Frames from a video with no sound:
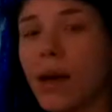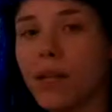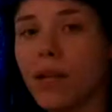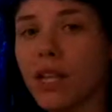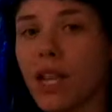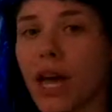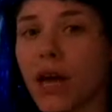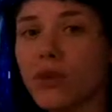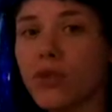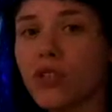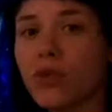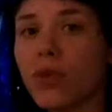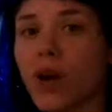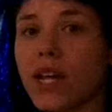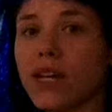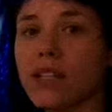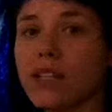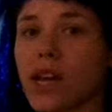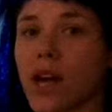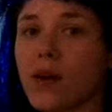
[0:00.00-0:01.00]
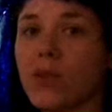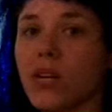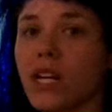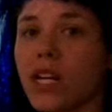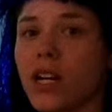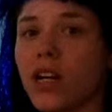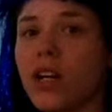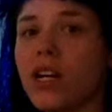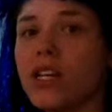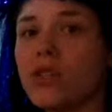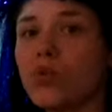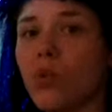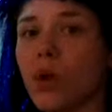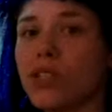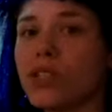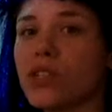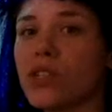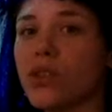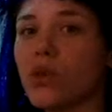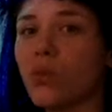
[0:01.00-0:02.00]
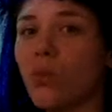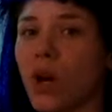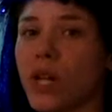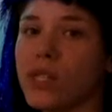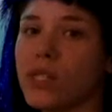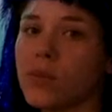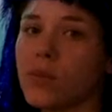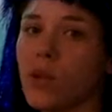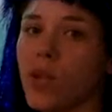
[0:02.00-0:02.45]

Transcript: I'm allowed to write down here is what's in the 1s